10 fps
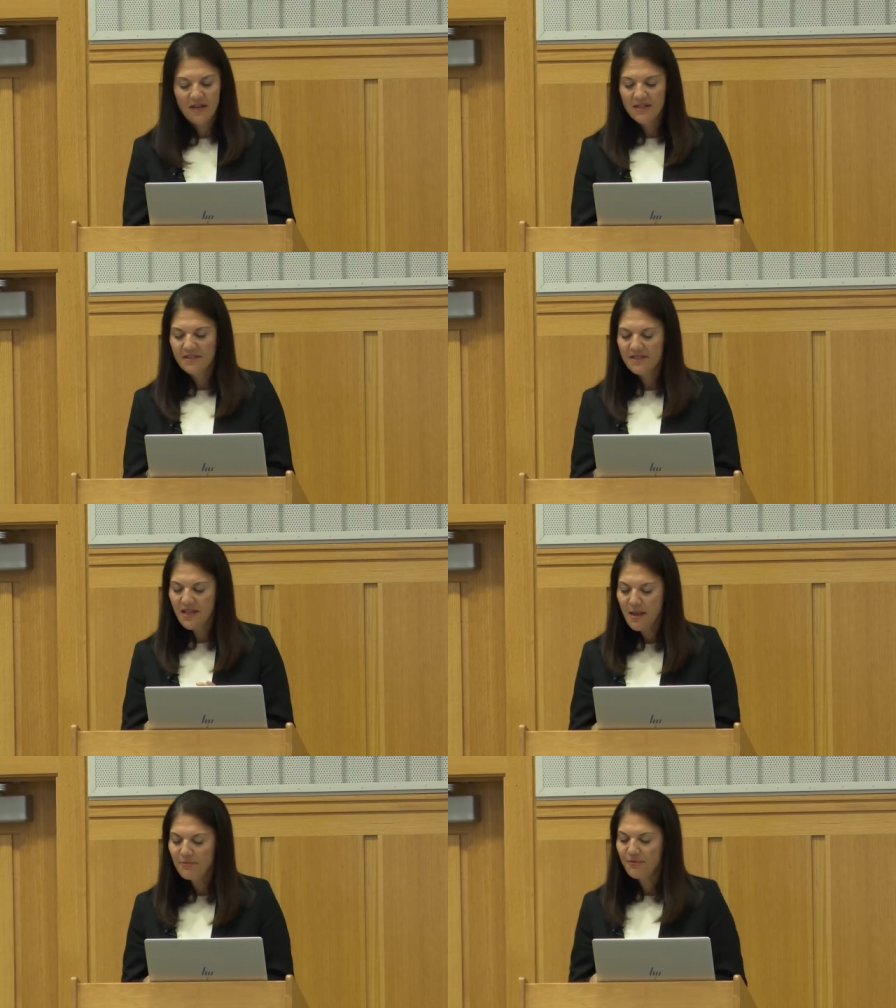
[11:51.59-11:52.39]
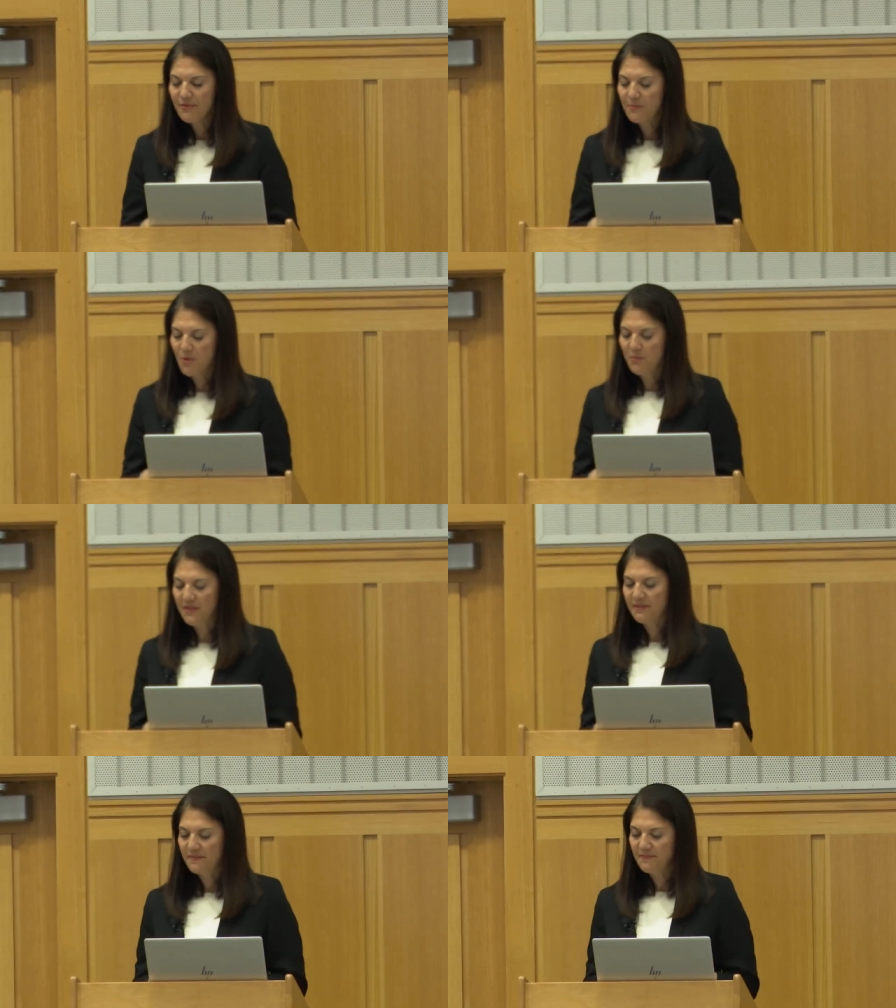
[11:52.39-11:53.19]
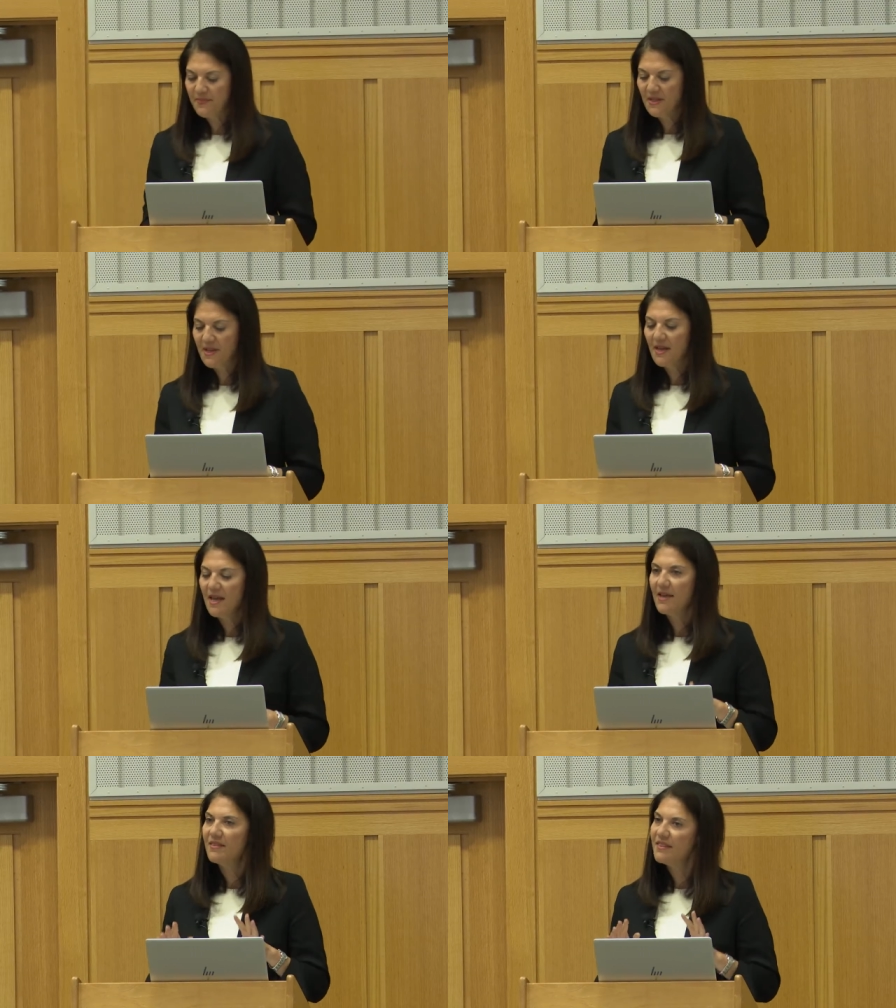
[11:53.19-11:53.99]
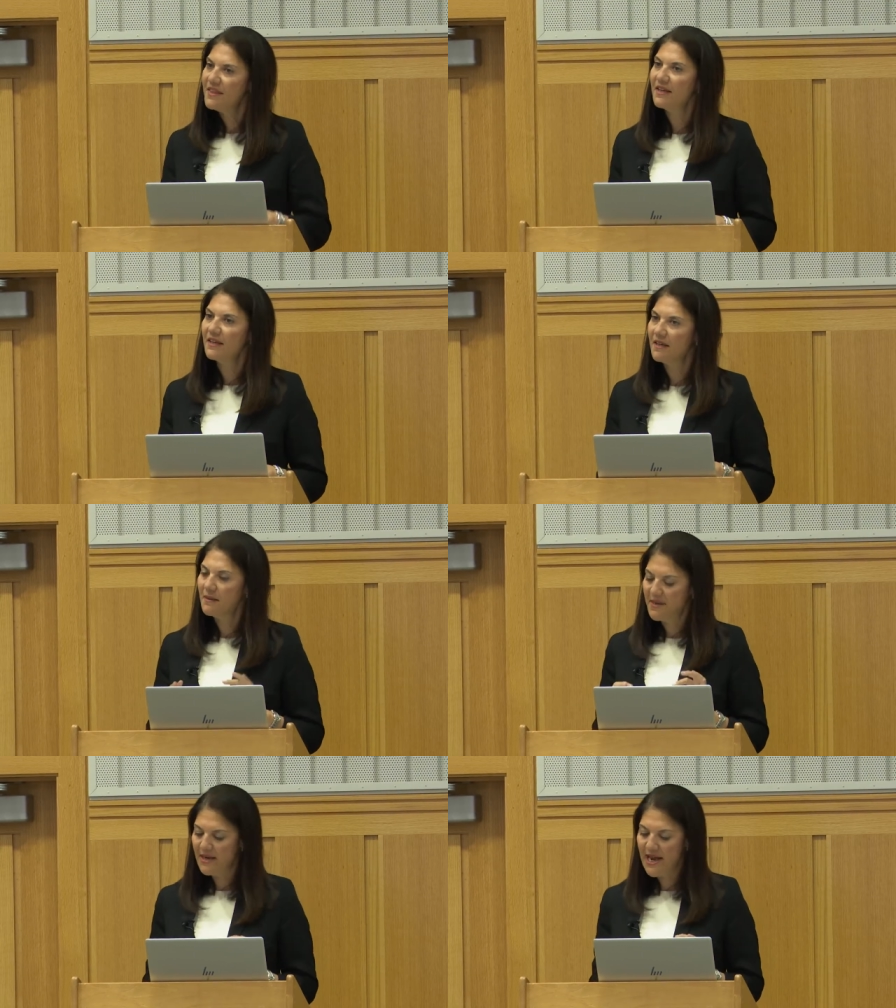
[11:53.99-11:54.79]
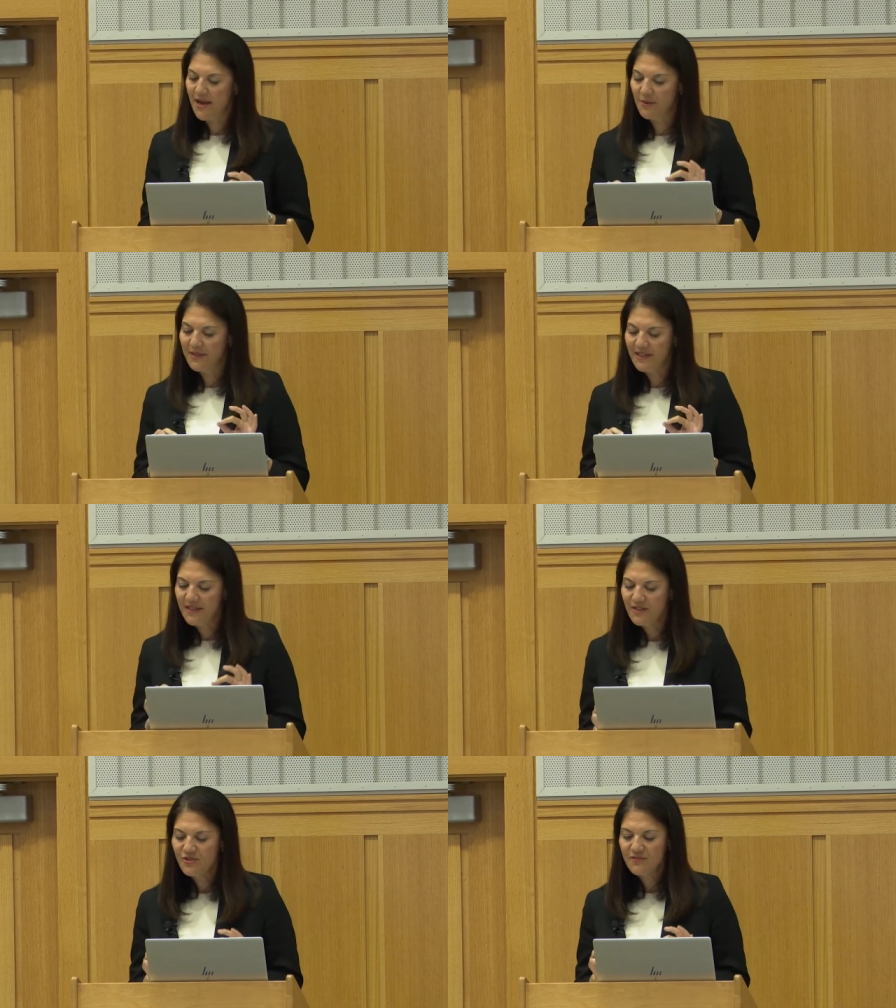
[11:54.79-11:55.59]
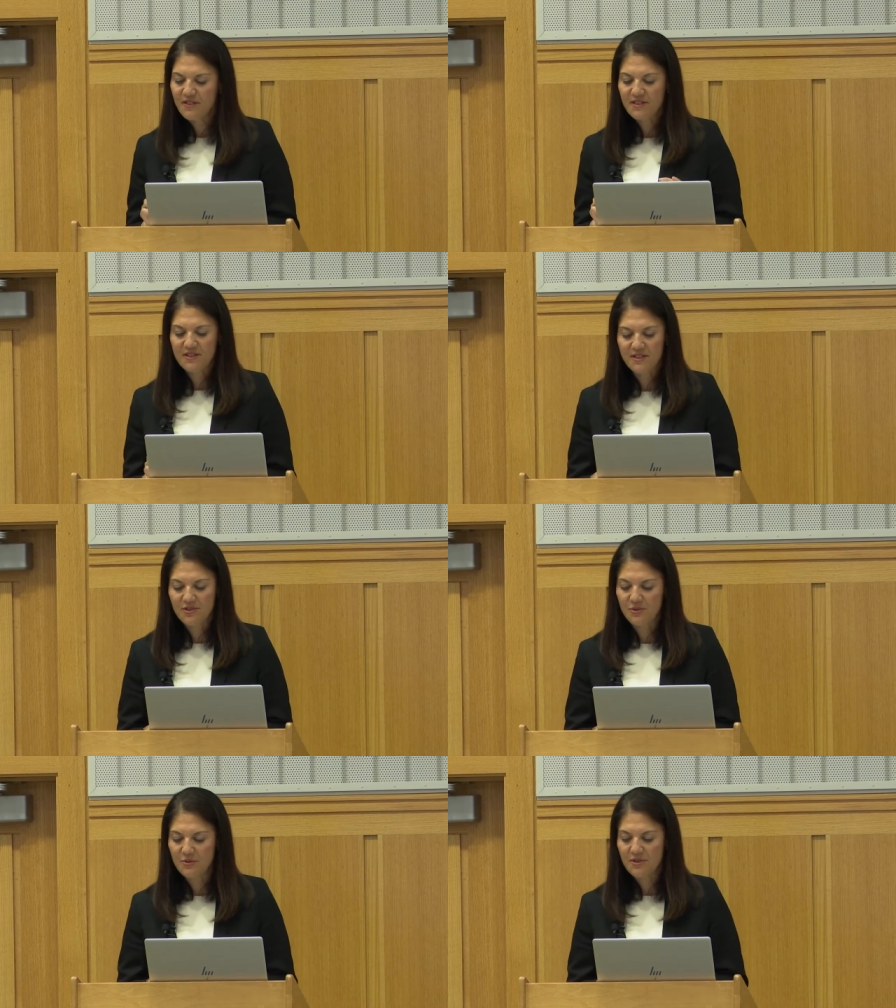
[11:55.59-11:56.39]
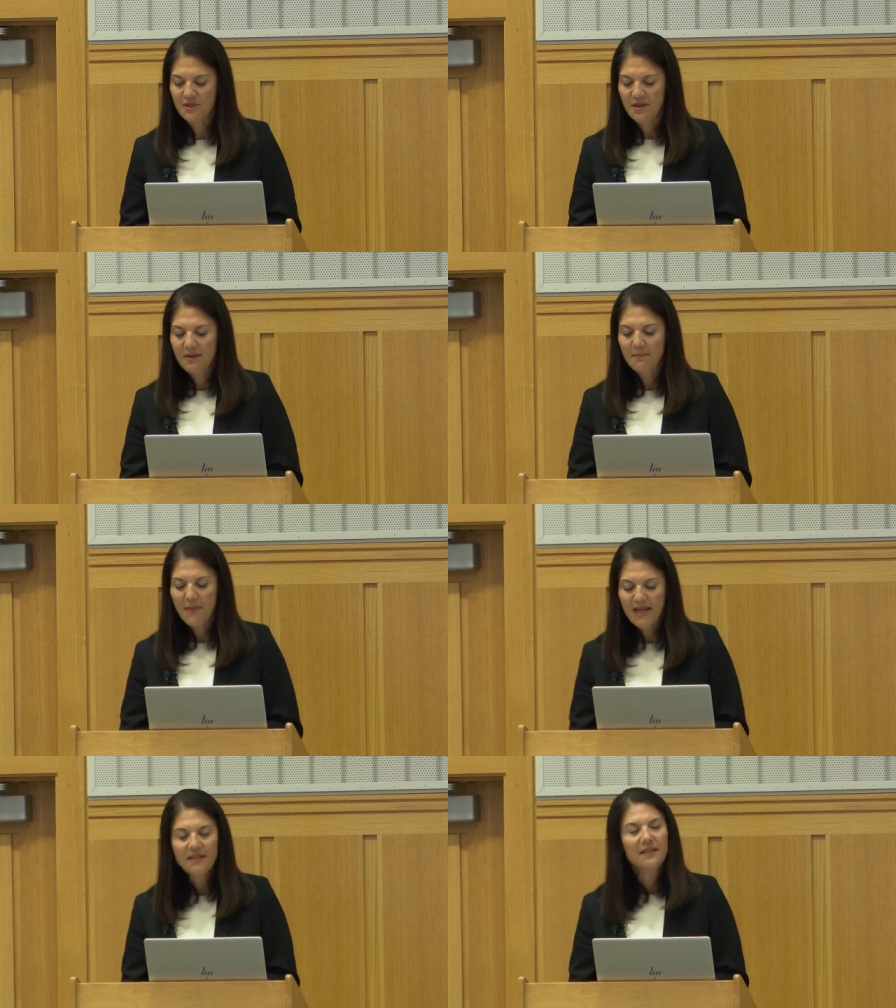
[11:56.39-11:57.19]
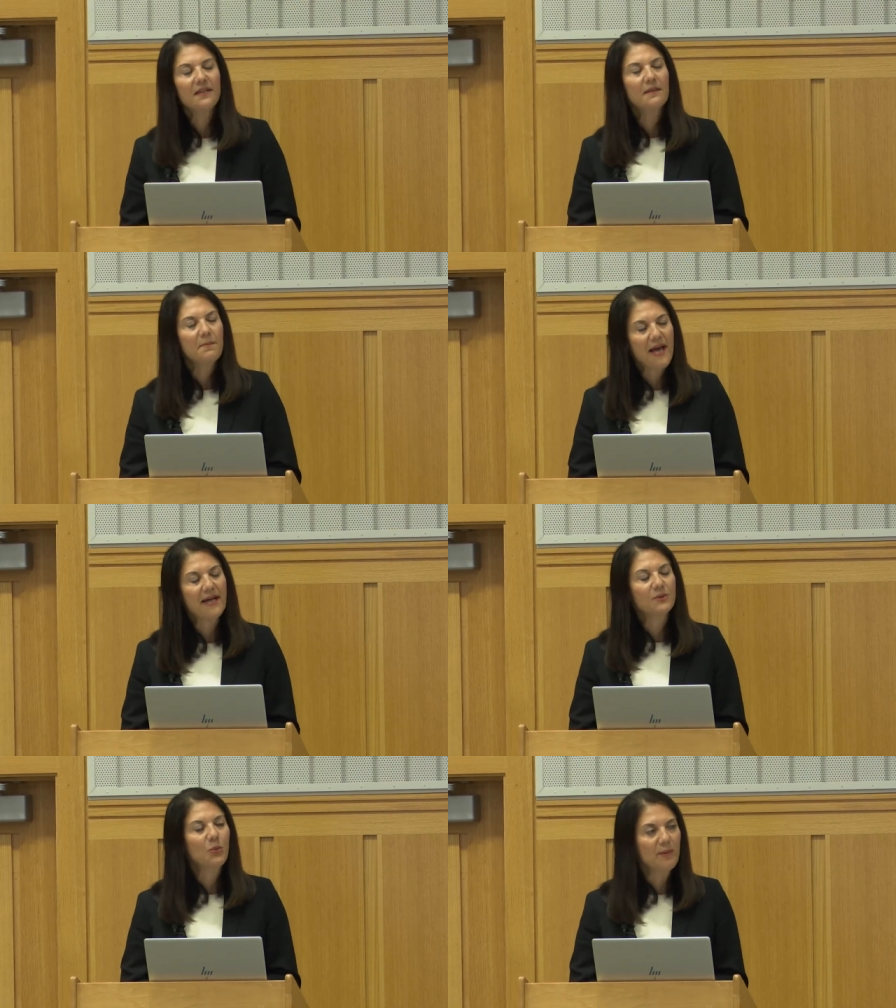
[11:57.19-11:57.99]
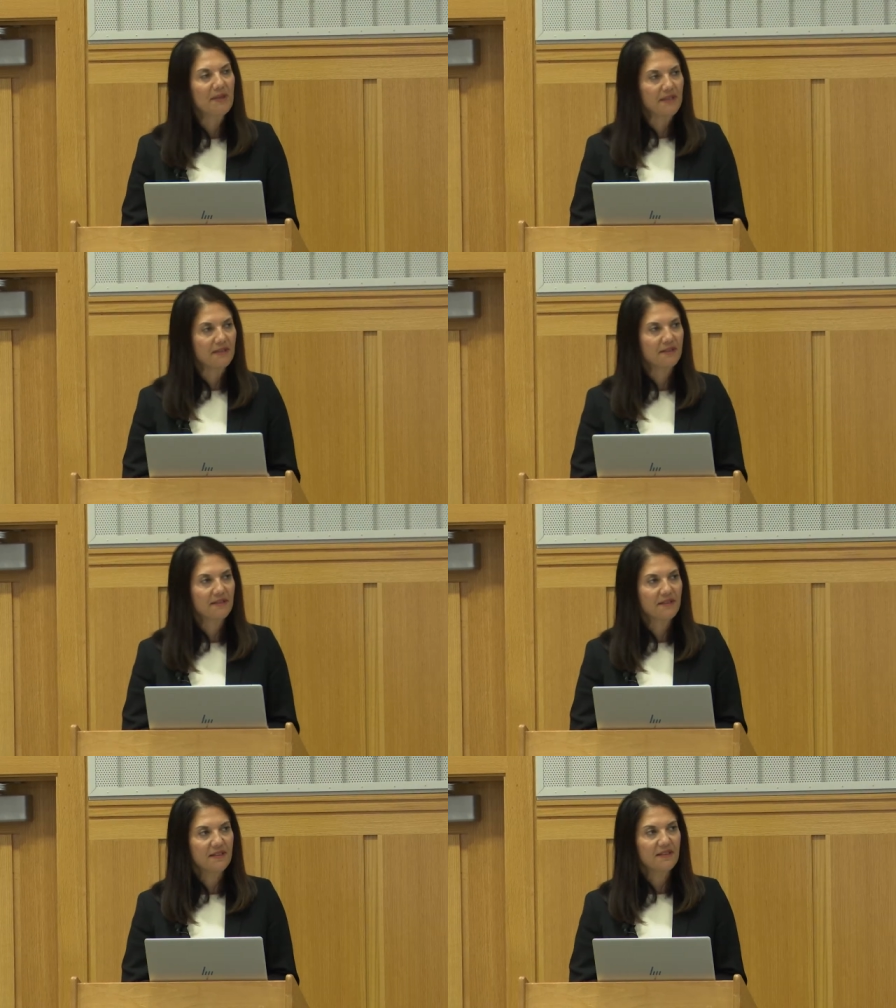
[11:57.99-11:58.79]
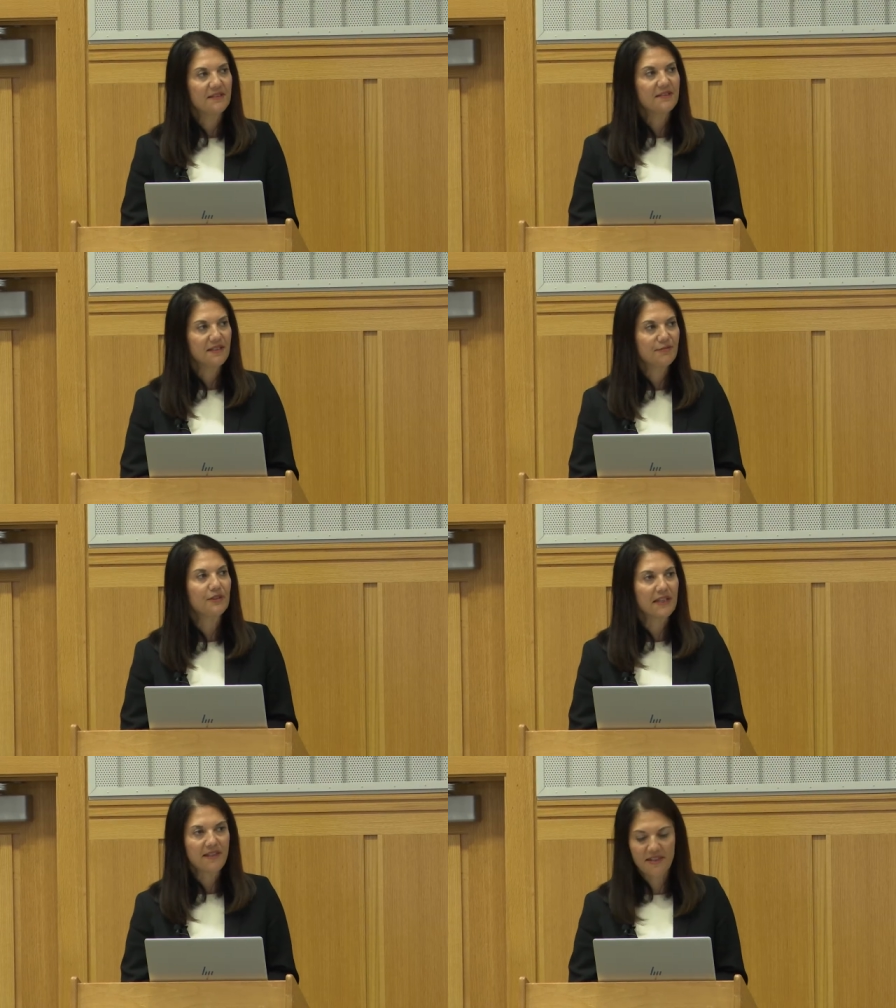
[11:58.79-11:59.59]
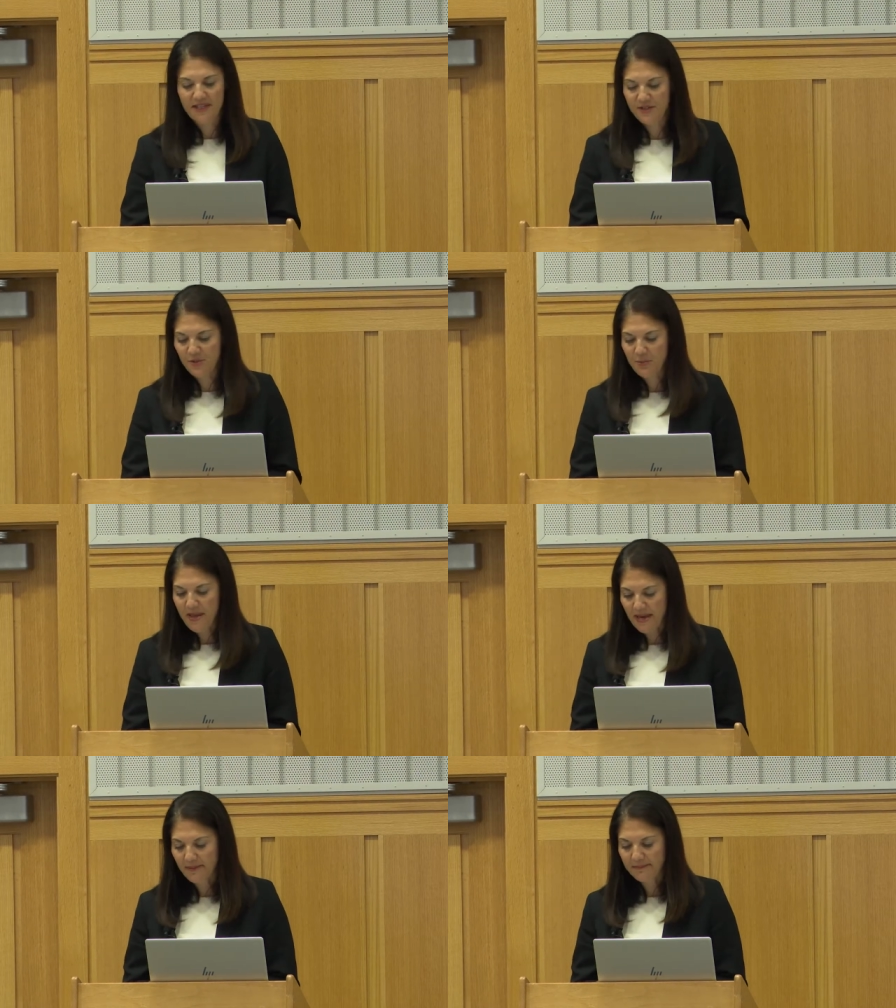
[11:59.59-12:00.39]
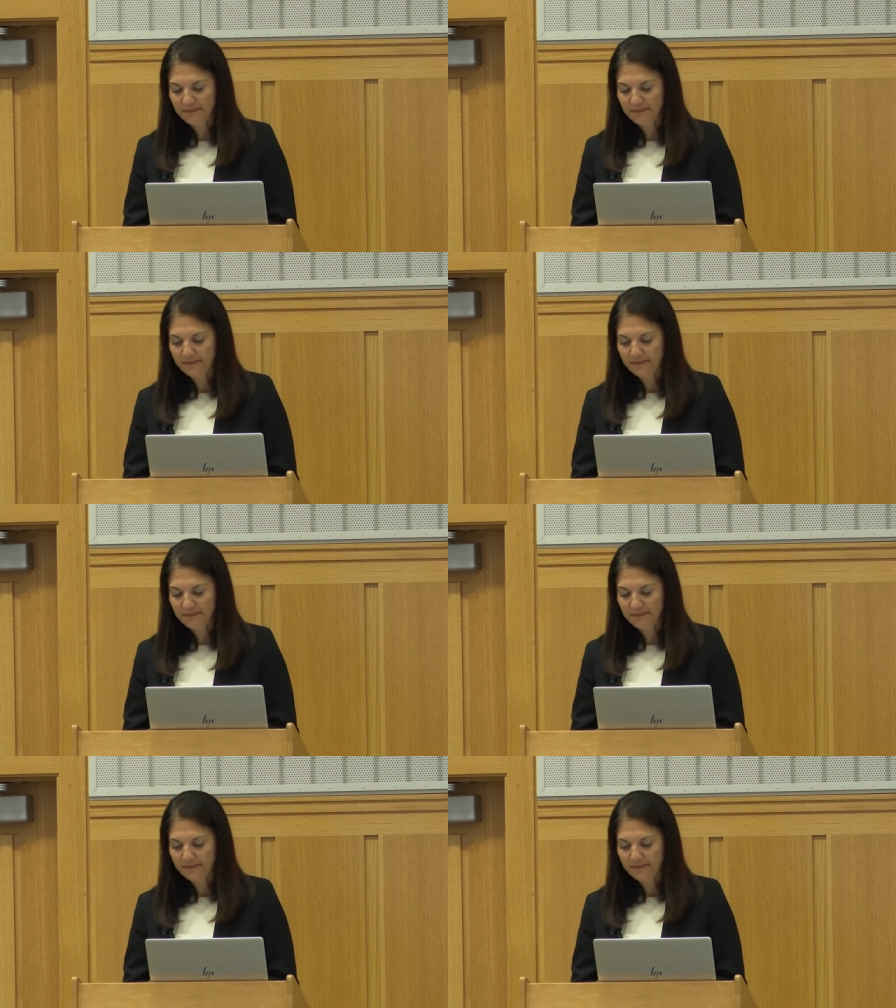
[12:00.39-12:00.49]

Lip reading: Stop for a moment and think about how each of these issues might impact women differently than they do men.